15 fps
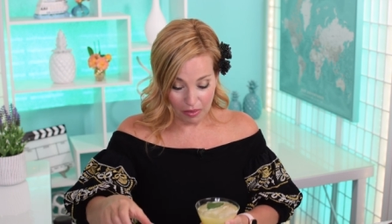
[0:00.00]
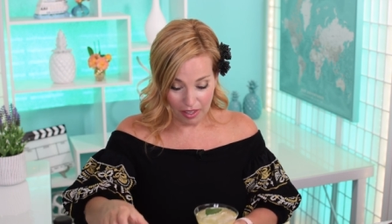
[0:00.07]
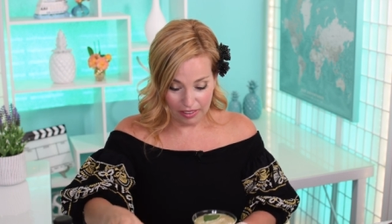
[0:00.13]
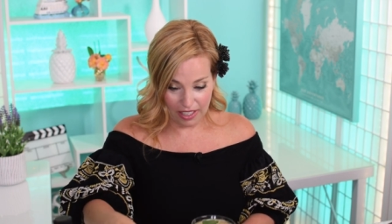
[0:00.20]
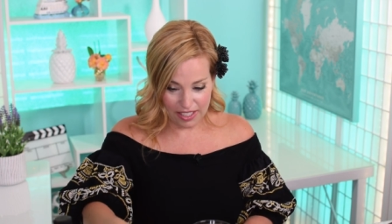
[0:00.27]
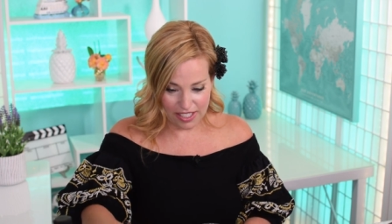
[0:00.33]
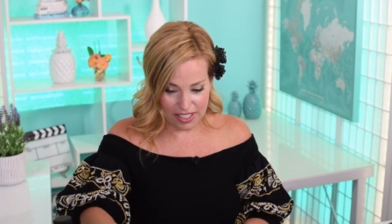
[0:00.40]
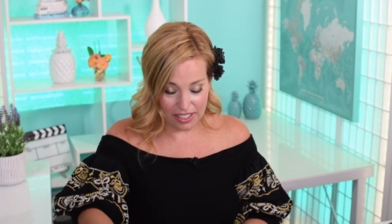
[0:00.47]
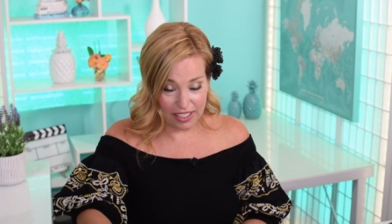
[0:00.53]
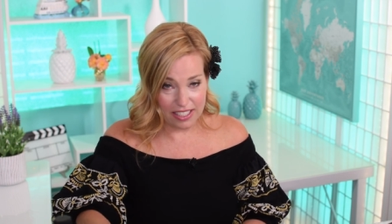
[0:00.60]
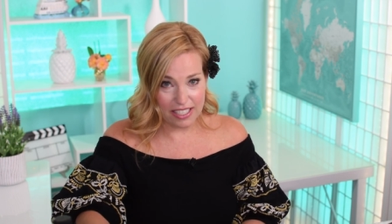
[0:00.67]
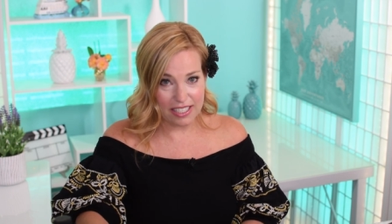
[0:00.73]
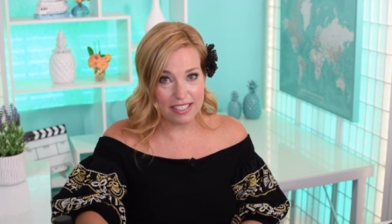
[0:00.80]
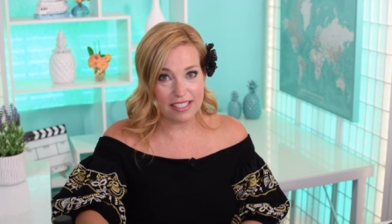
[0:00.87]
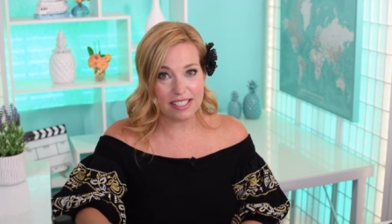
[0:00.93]
Let's,
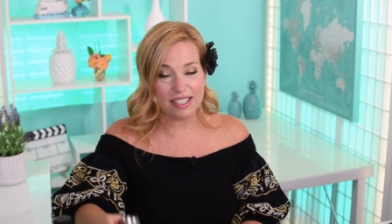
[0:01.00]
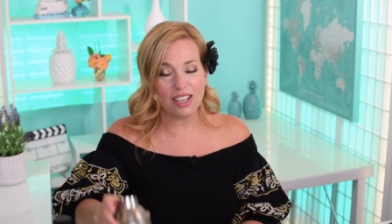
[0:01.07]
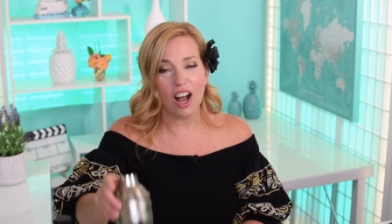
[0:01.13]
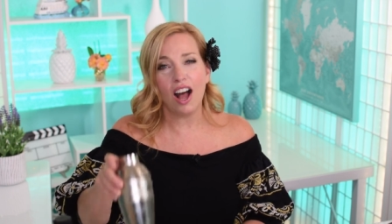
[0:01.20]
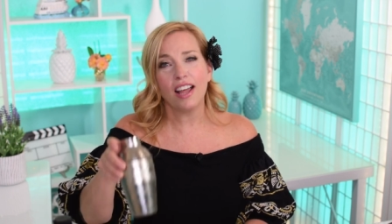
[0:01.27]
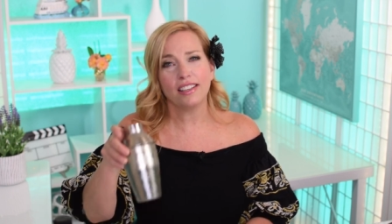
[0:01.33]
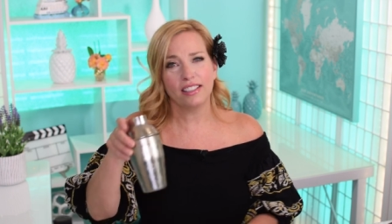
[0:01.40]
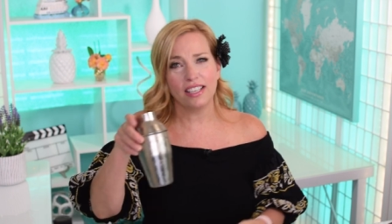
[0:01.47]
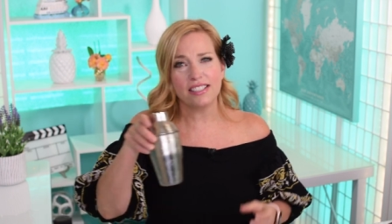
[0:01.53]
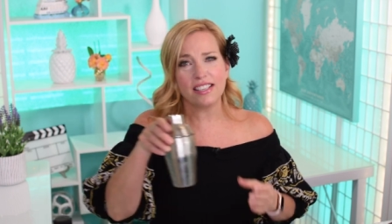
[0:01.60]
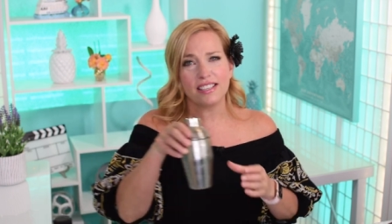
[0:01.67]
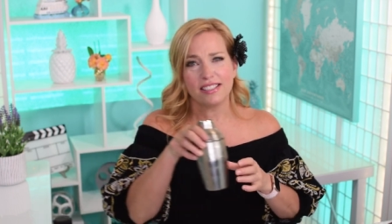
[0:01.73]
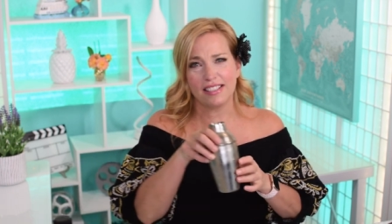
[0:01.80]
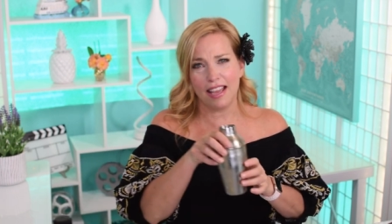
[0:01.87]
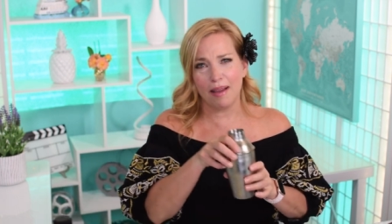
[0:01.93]
let's, ex Scott, let's
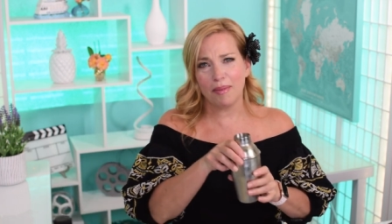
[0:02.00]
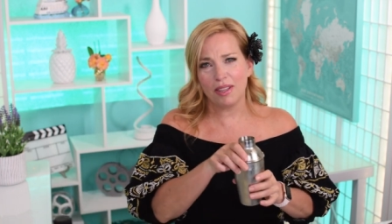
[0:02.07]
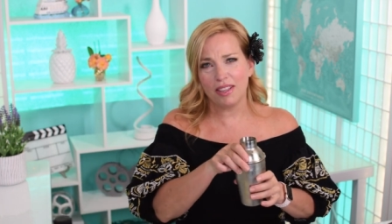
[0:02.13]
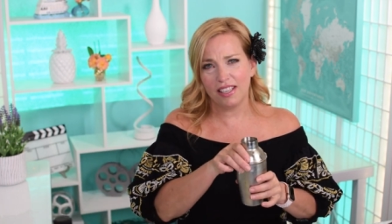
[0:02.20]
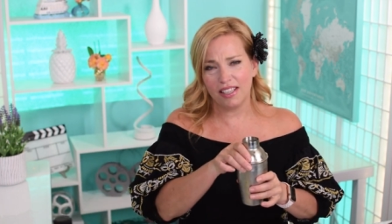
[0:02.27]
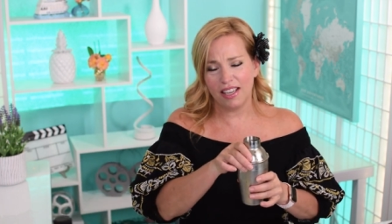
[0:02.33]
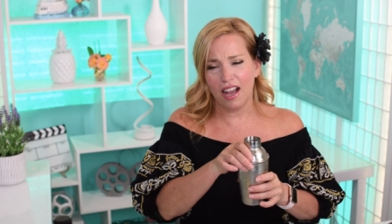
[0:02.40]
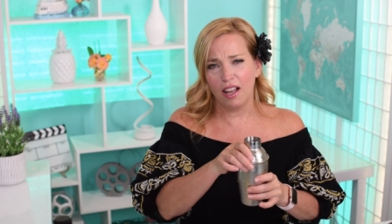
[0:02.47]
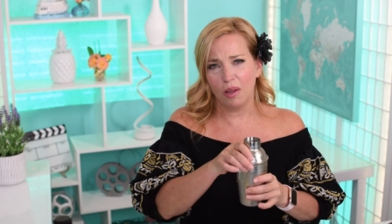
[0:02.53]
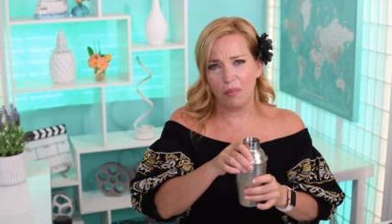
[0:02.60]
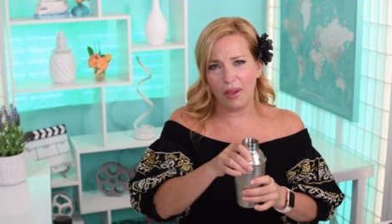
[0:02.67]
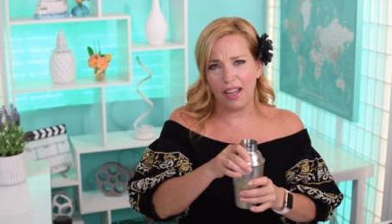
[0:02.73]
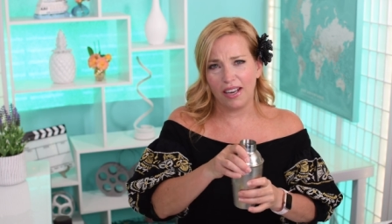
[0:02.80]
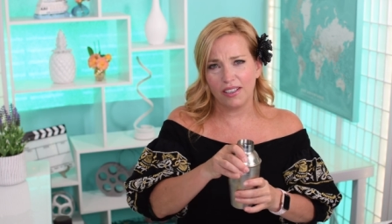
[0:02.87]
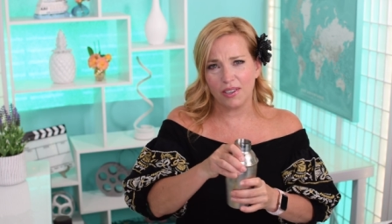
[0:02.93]
examine the
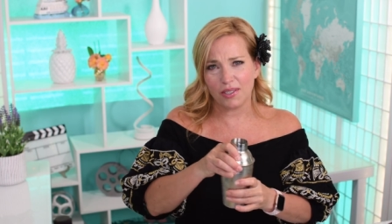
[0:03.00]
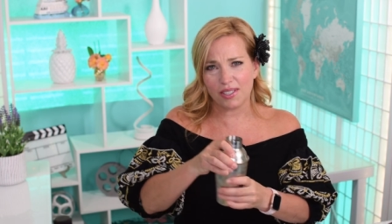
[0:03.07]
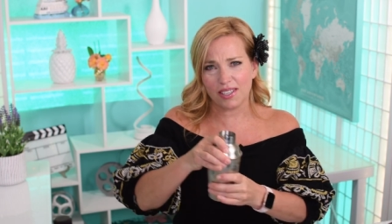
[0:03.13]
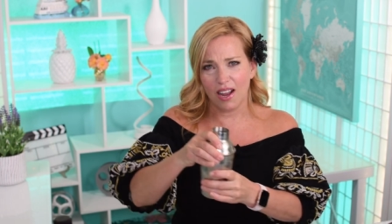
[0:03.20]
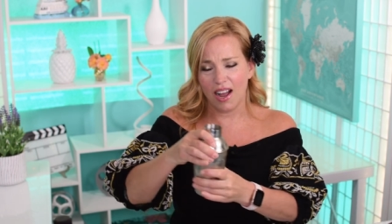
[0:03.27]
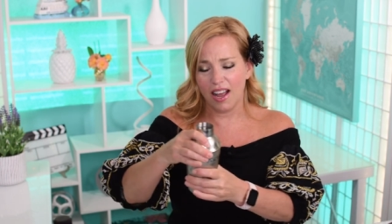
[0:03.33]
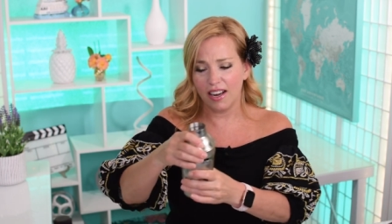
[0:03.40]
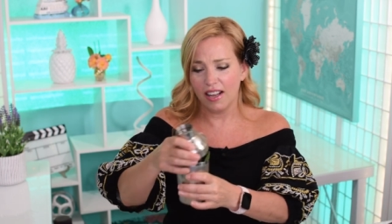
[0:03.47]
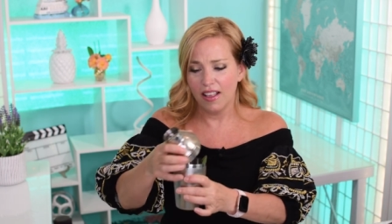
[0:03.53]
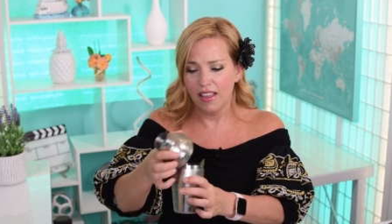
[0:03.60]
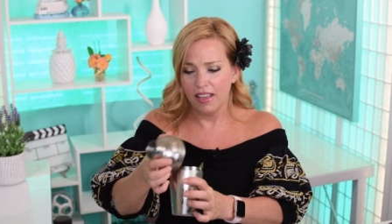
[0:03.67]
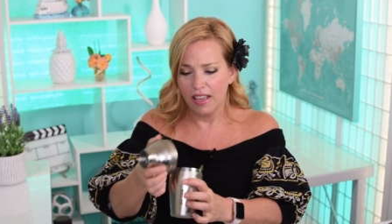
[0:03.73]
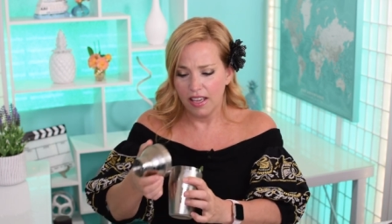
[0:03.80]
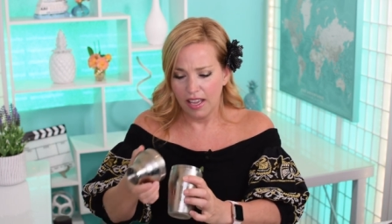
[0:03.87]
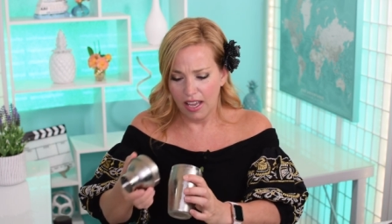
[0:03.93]
jalapeno, Scott.
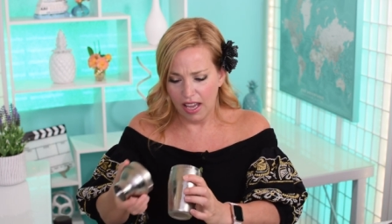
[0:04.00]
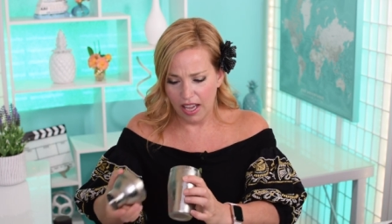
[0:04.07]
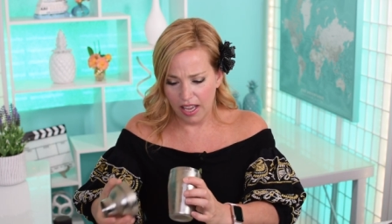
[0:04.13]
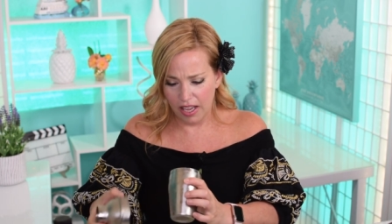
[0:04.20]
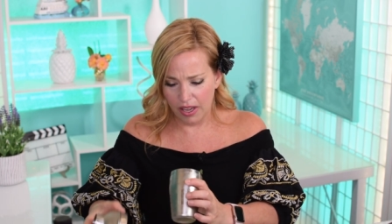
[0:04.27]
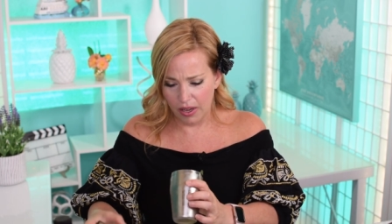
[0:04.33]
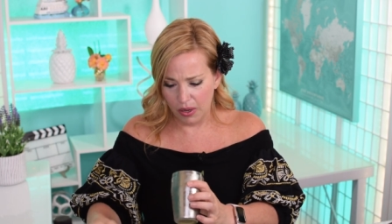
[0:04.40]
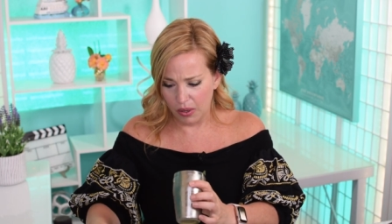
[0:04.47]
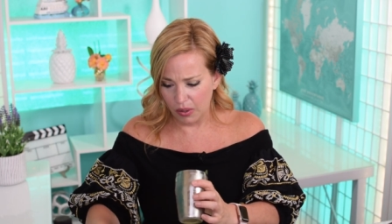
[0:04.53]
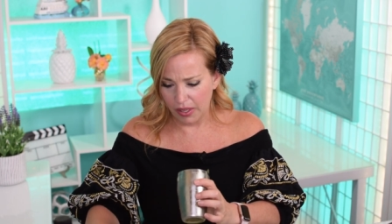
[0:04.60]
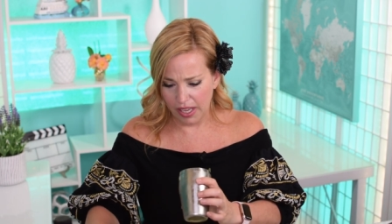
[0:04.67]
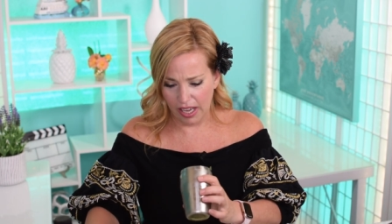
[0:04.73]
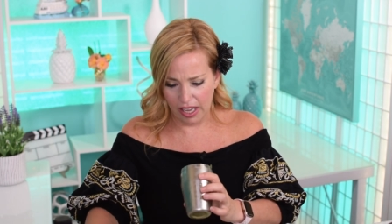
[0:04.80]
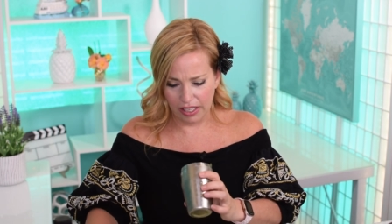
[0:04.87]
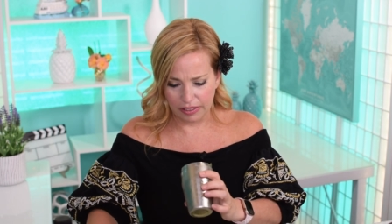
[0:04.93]
Oh,
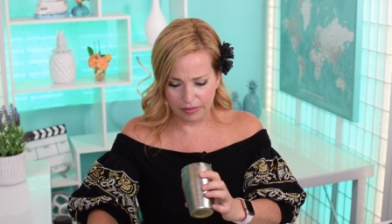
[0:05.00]
yeah.